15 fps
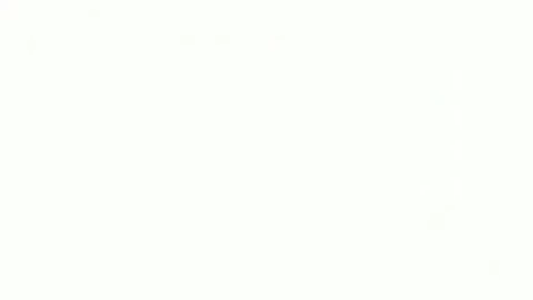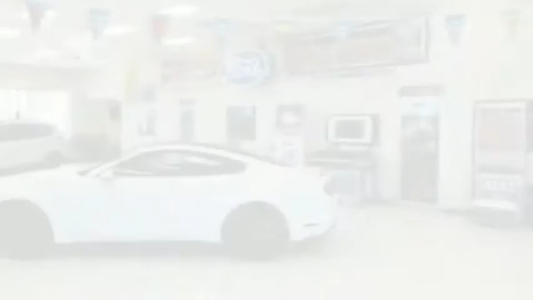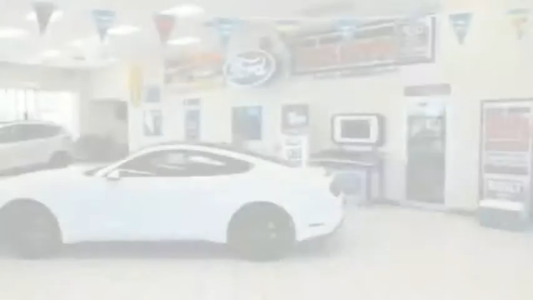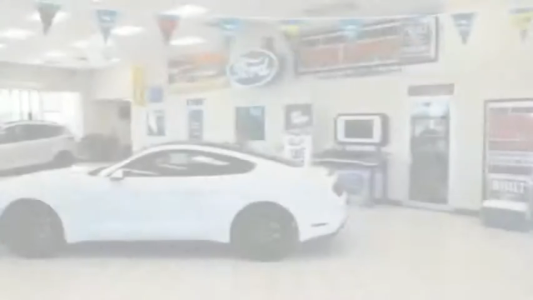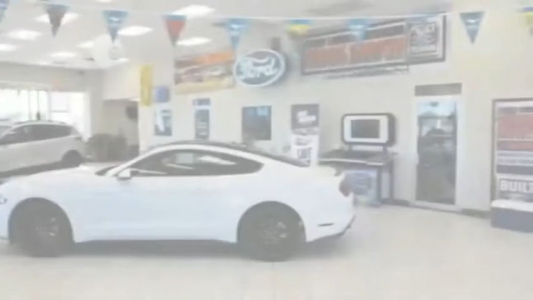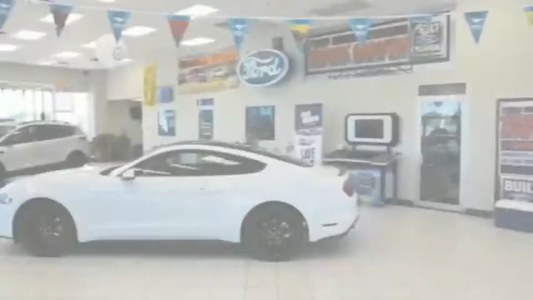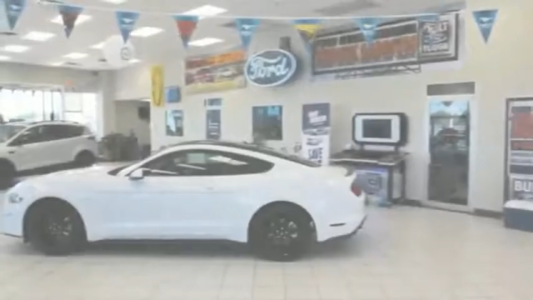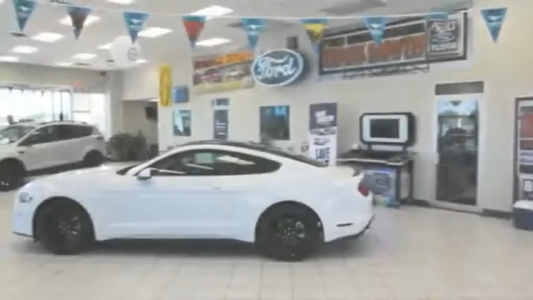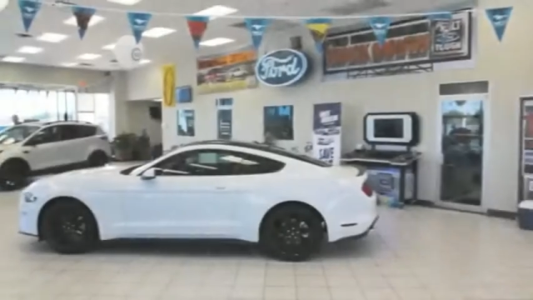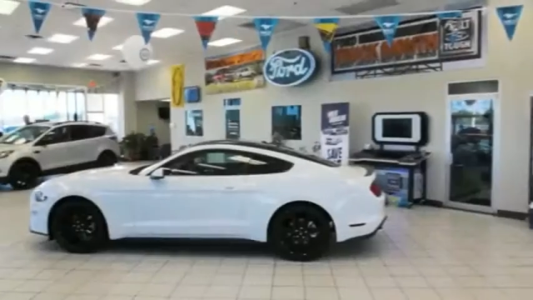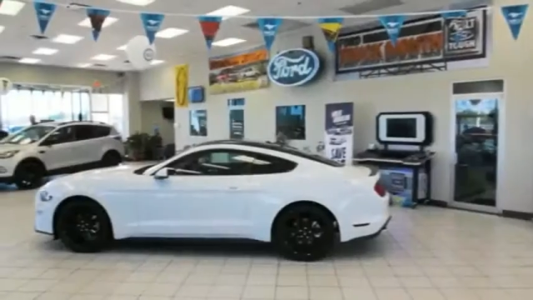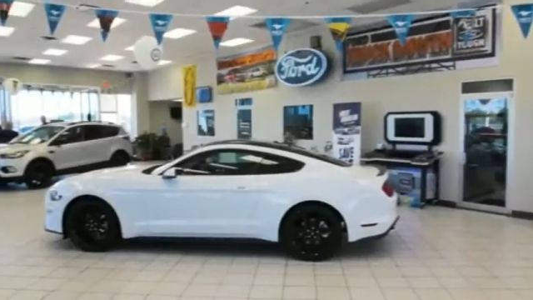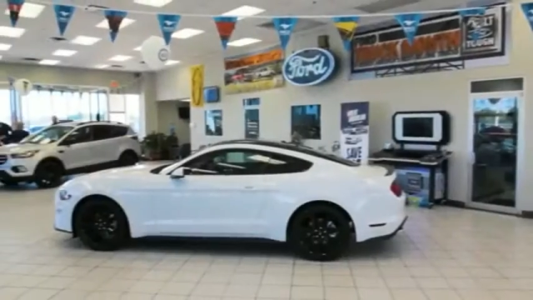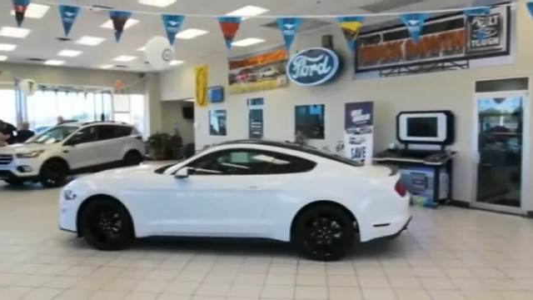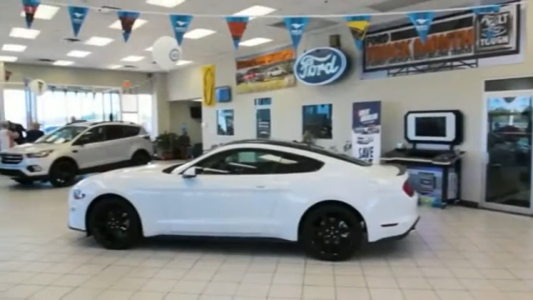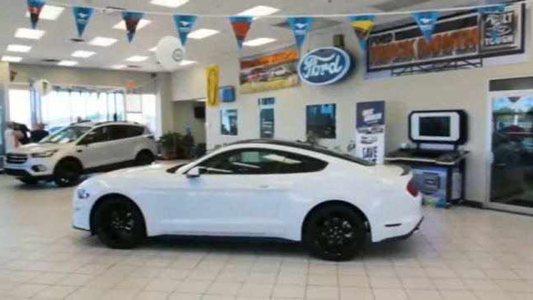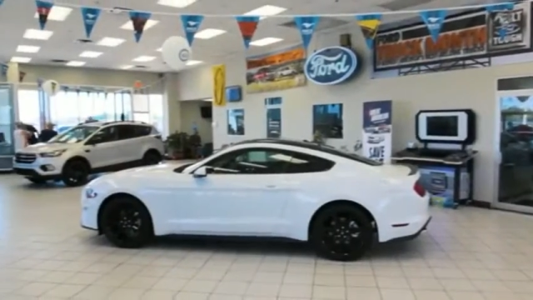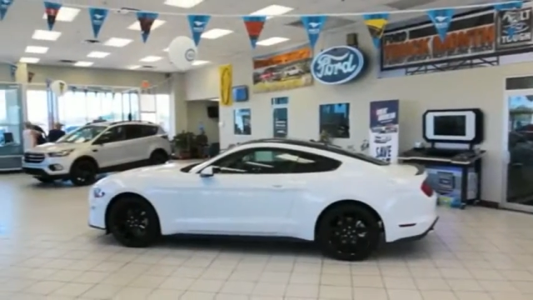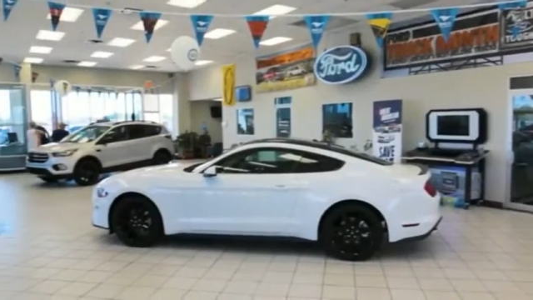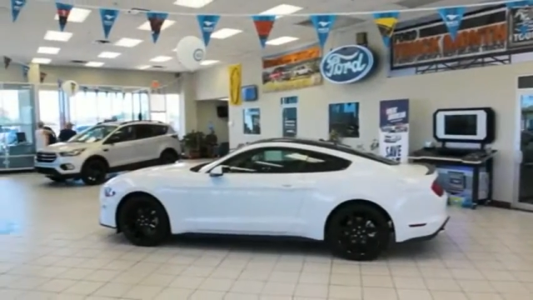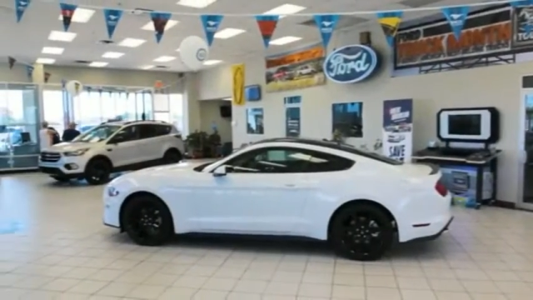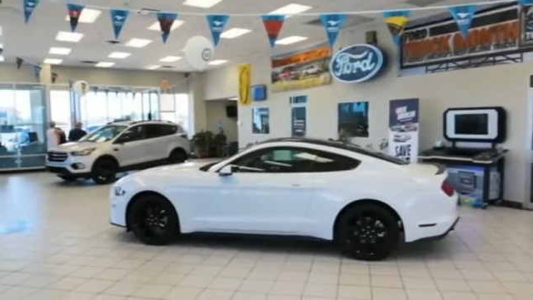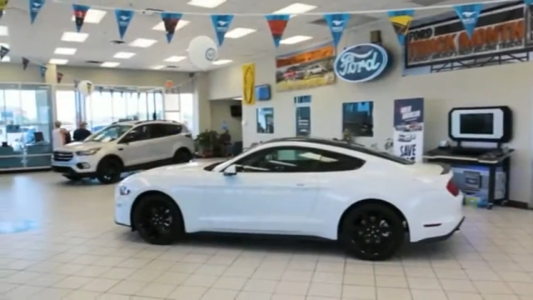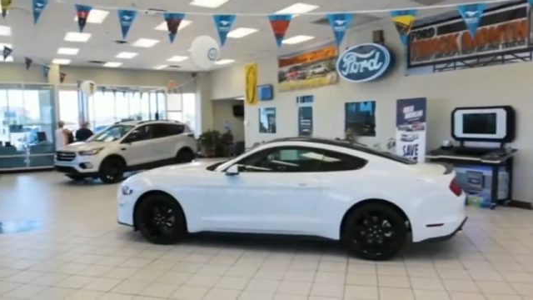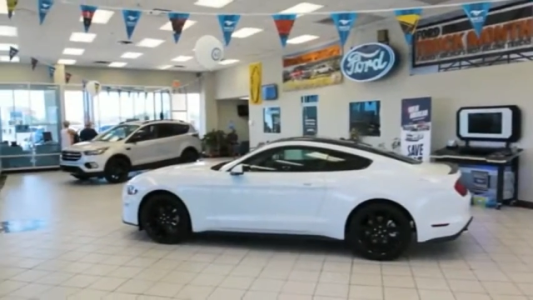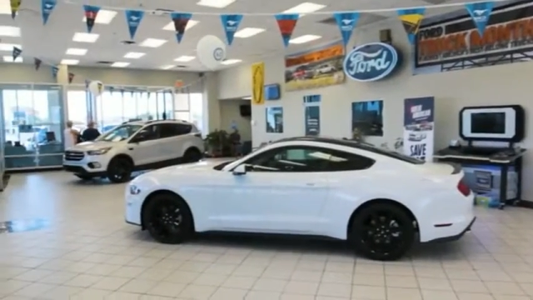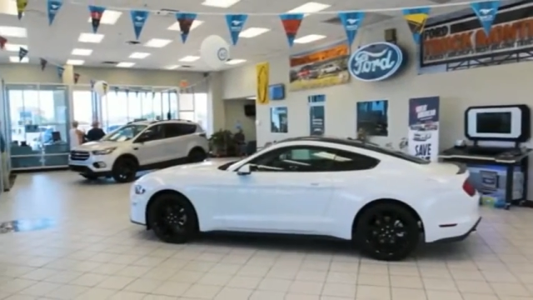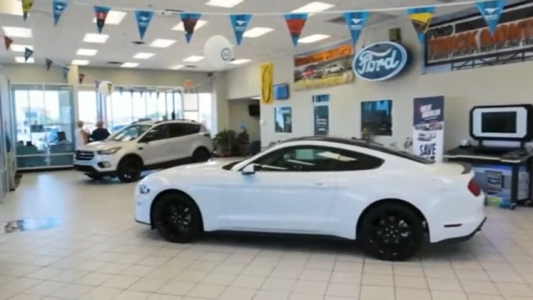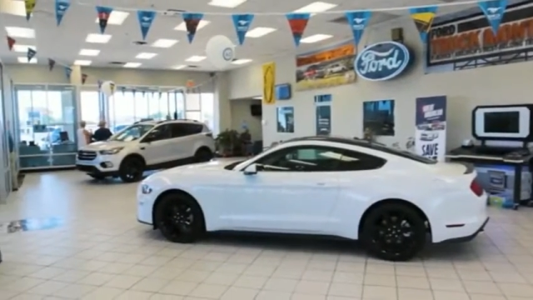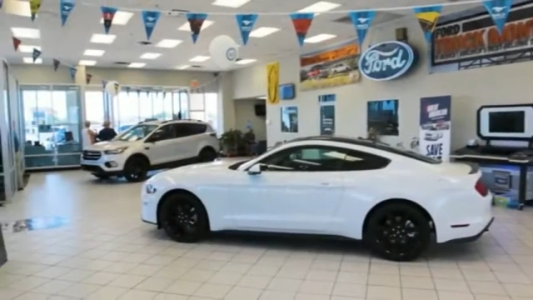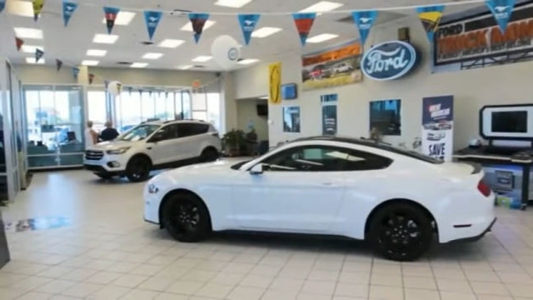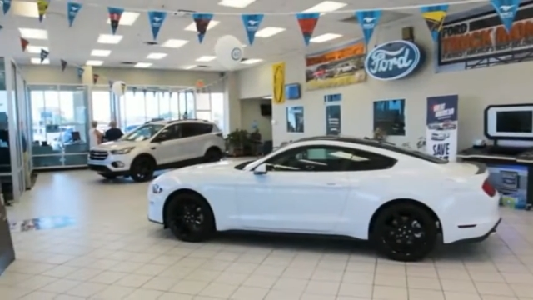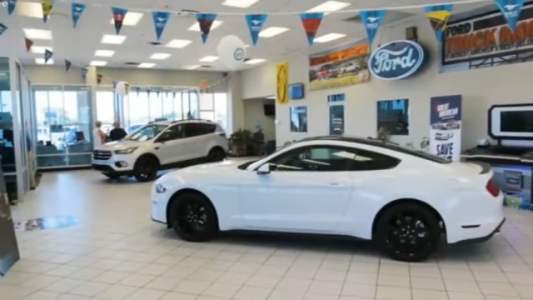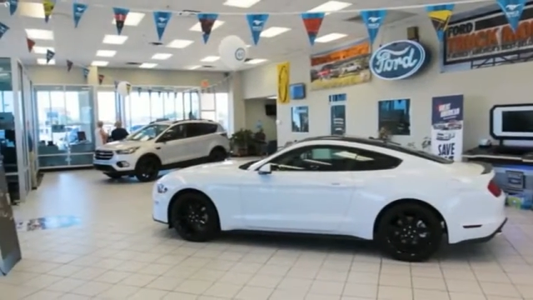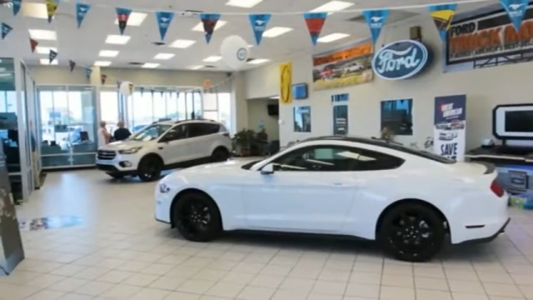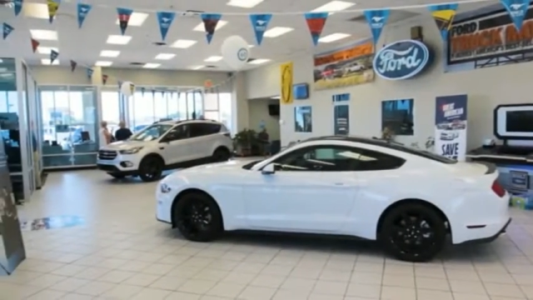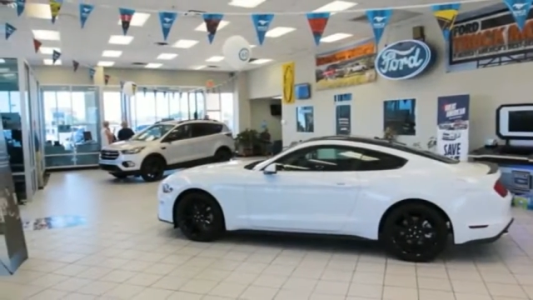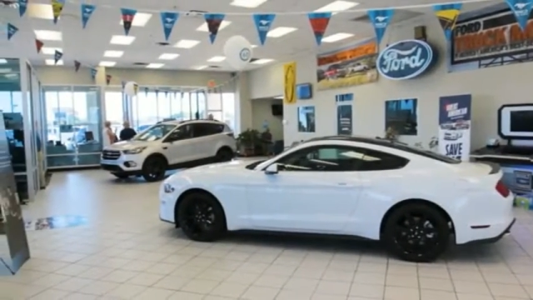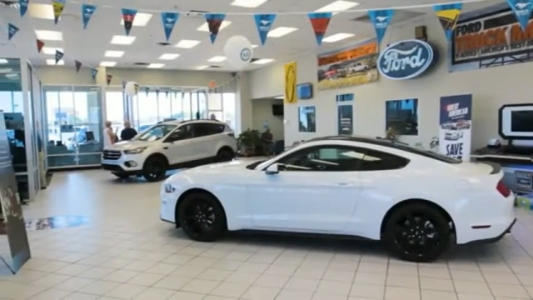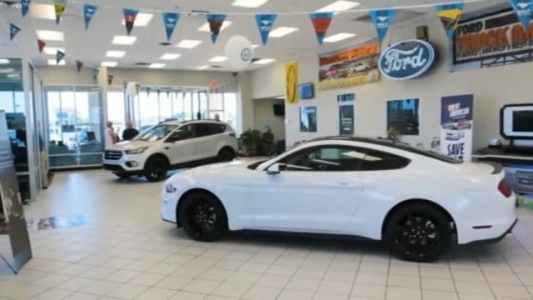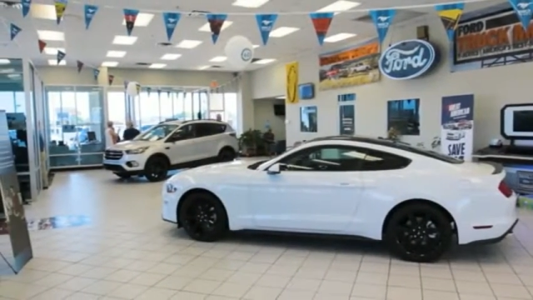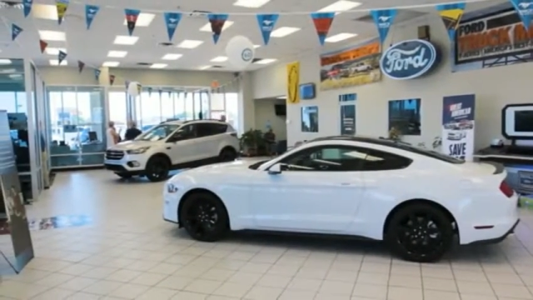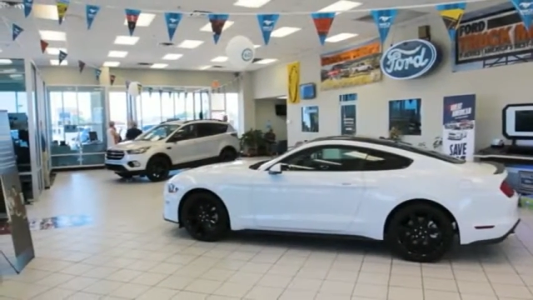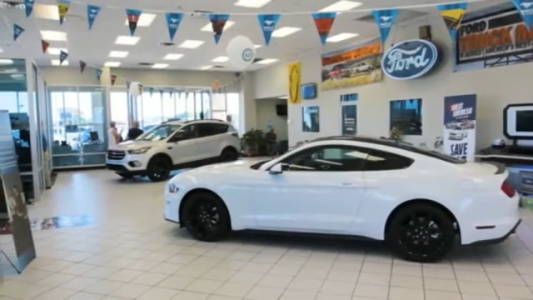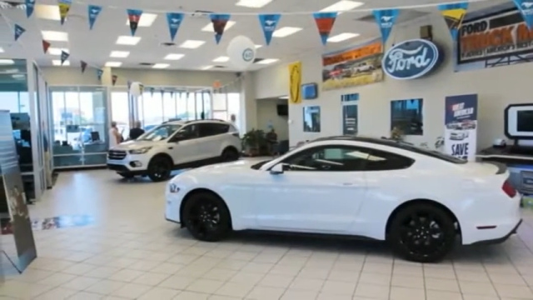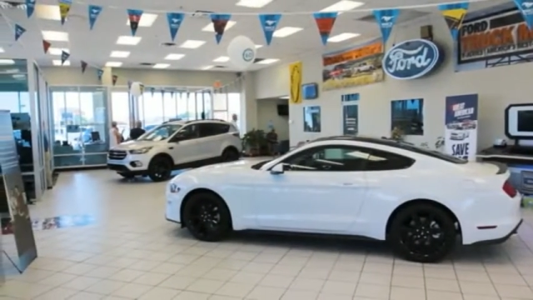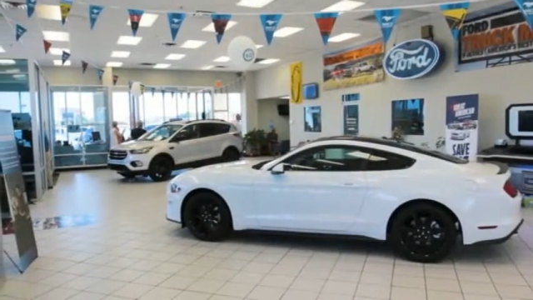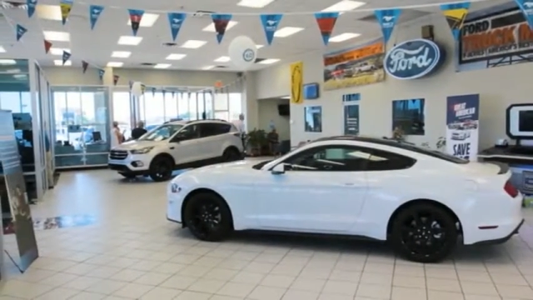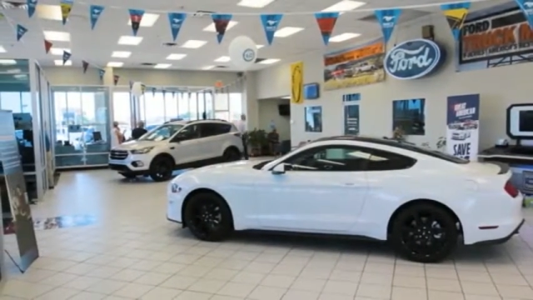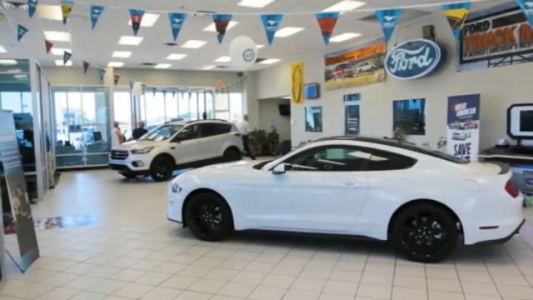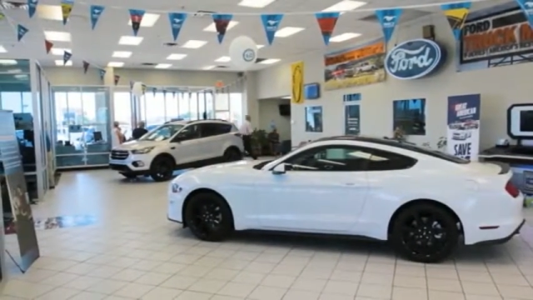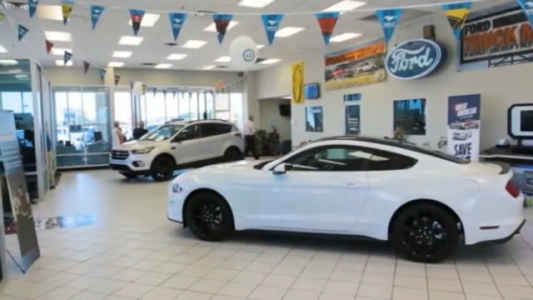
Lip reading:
(no speaker visible)